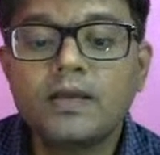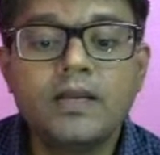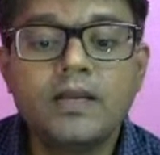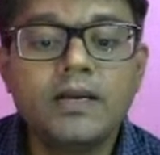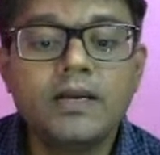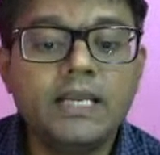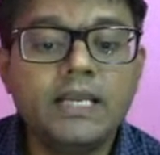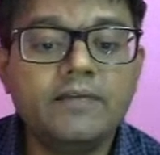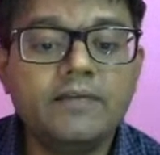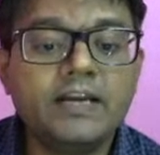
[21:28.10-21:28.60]

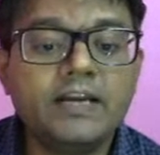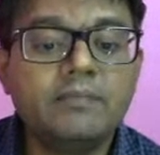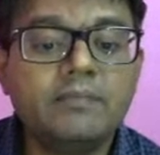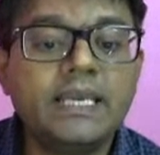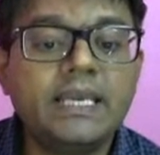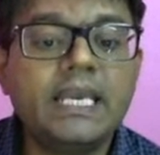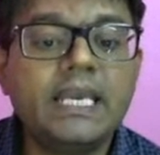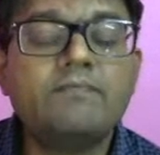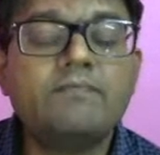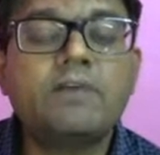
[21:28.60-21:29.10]
divided by
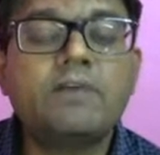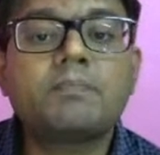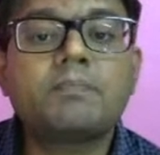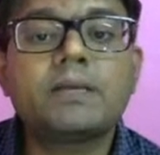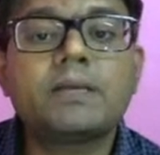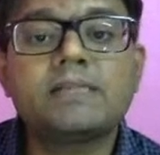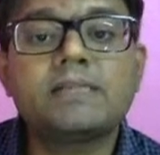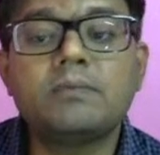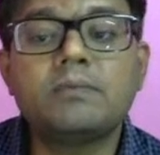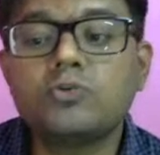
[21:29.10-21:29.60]
M1 plus
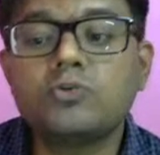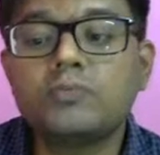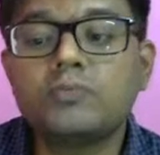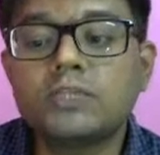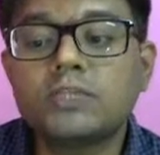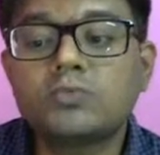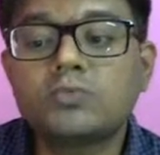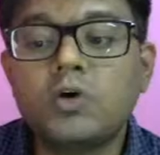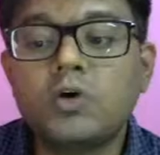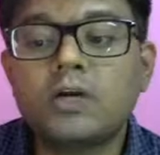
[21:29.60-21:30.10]
M2 means
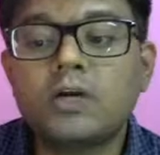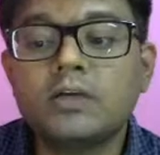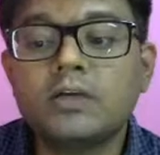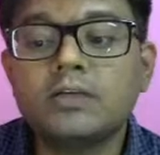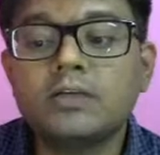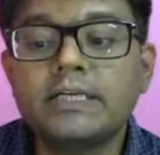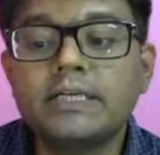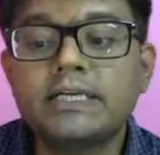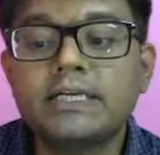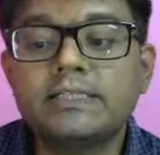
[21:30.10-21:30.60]
what?
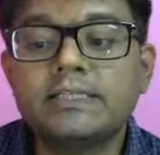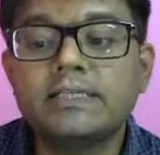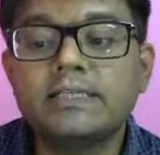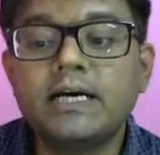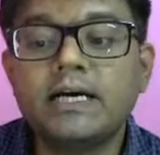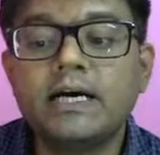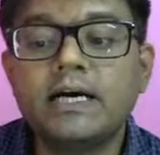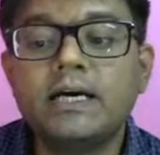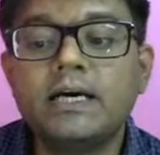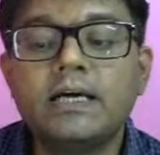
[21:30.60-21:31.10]
That is
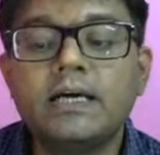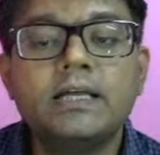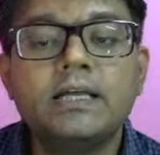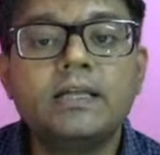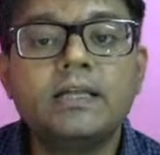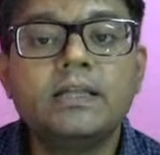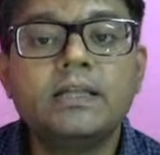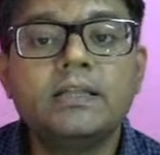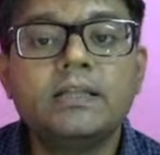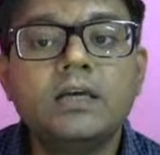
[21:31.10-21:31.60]

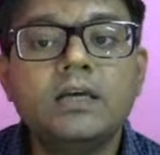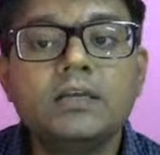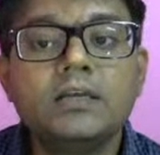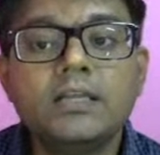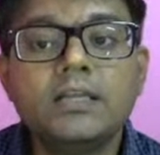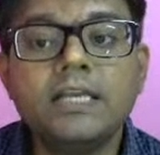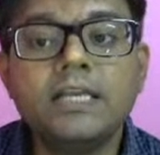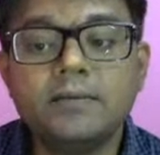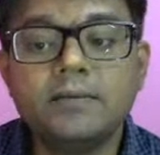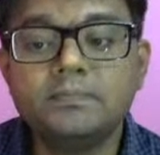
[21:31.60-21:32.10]

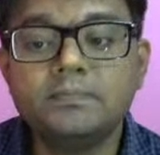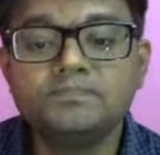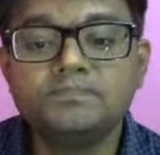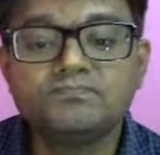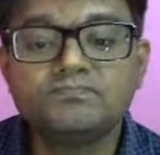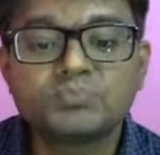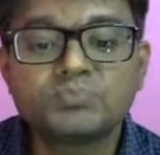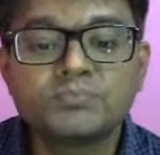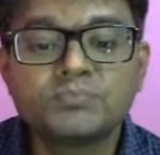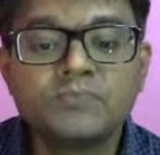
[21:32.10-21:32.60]
3M
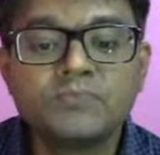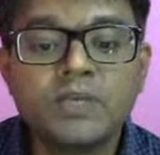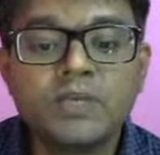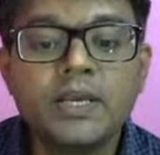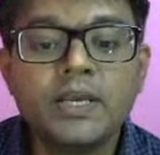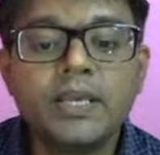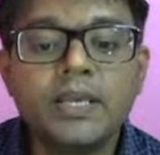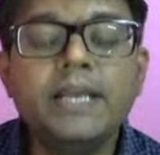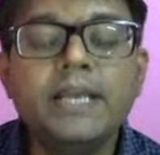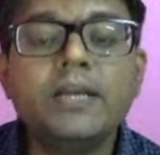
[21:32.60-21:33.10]

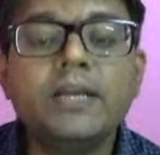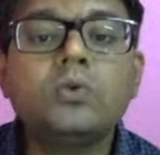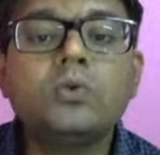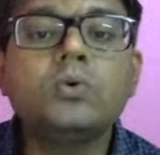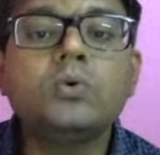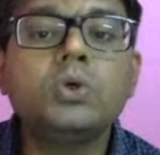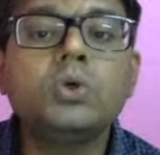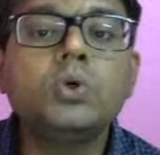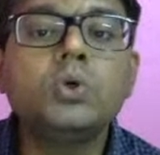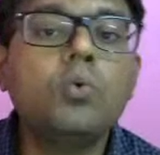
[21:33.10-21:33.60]
into
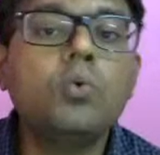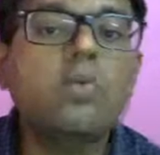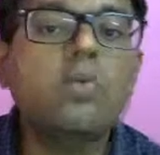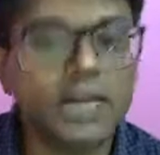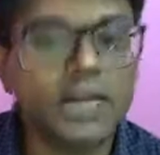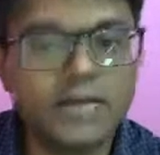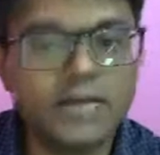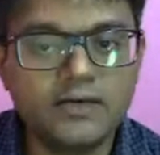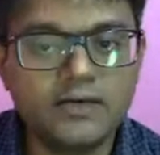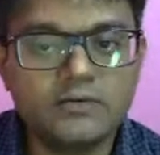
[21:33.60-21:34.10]

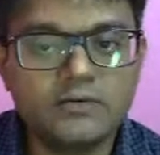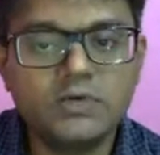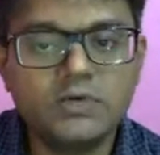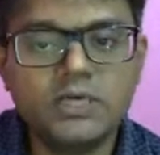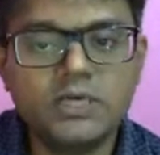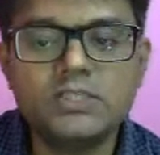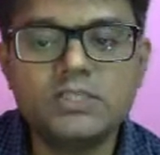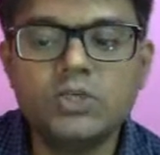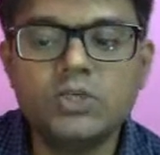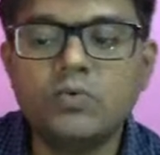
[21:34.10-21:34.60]
U1. What
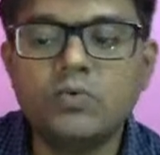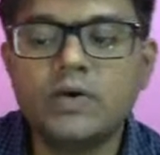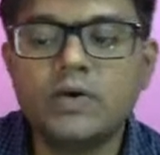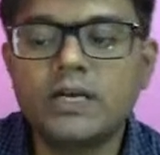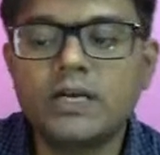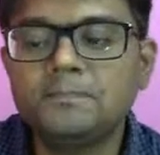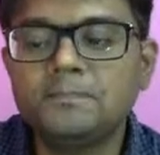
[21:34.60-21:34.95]
is U1?